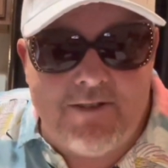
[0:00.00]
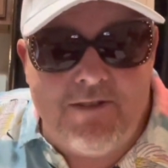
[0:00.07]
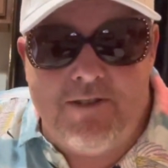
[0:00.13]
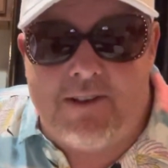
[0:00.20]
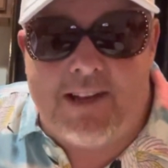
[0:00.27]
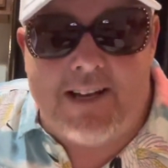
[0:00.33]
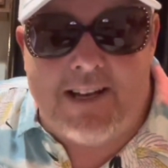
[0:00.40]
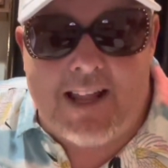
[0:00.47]
You
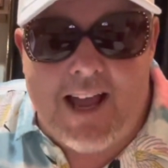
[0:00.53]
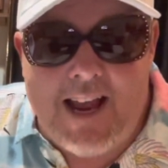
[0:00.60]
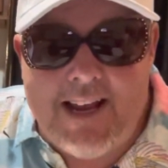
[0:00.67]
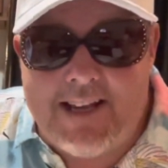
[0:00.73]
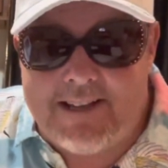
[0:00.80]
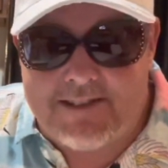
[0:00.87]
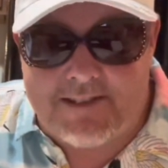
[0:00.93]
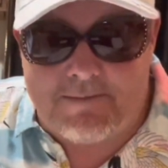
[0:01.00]
can
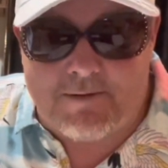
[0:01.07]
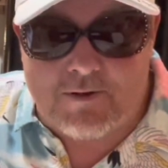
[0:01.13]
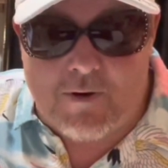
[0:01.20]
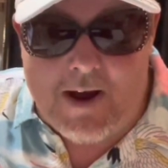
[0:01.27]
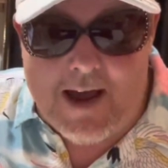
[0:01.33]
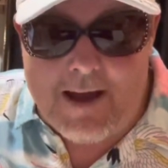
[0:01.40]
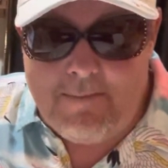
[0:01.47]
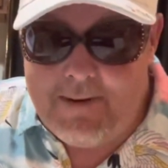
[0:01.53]
like,
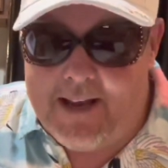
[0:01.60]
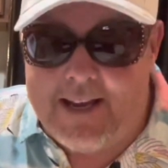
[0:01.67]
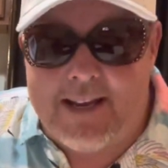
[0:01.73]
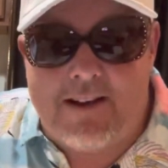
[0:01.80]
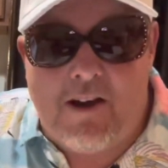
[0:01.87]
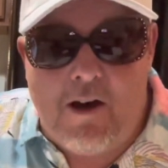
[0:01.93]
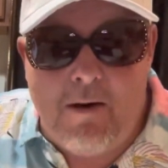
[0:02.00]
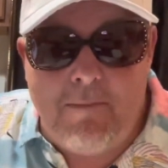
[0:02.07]
subscribe, and
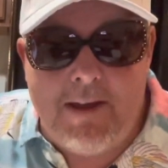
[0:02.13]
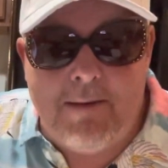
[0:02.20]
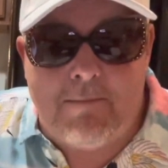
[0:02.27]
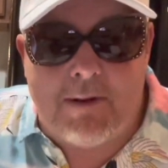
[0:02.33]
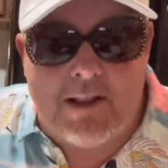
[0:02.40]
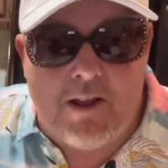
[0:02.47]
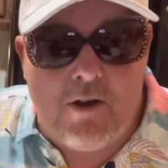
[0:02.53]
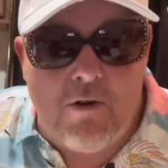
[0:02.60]
comment
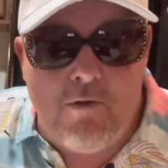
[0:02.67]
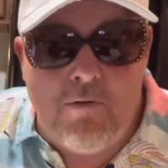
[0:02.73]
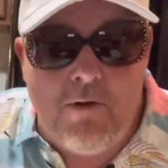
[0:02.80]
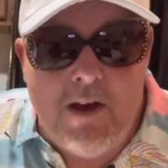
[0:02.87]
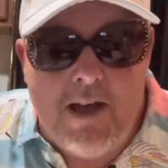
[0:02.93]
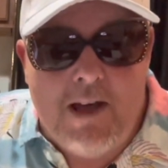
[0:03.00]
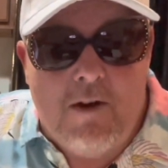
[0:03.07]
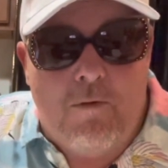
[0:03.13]
below
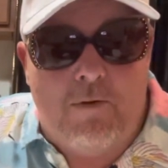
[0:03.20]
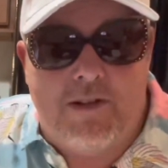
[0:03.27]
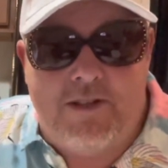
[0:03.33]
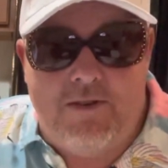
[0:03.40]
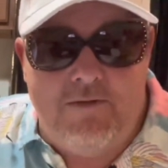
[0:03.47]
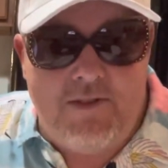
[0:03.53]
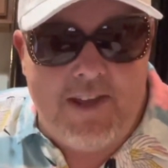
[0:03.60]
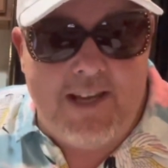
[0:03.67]
what
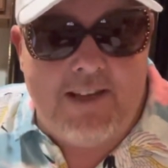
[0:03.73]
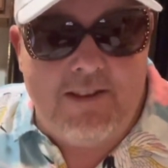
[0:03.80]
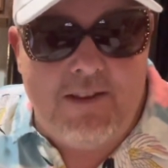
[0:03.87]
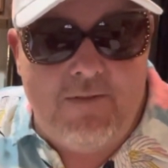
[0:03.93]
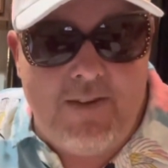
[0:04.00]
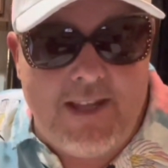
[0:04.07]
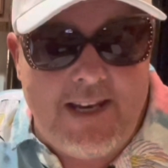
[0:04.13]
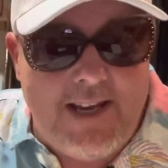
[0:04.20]
you think of the
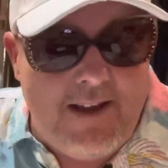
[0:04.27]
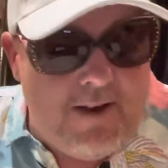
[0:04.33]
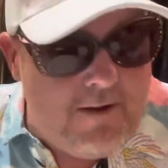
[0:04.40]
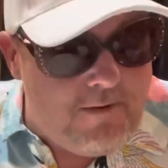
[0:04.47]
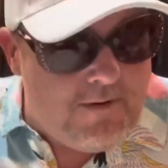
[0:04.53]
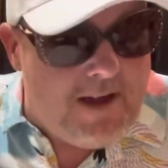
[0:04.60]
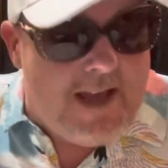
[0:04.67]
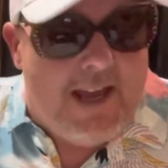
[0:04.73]
video.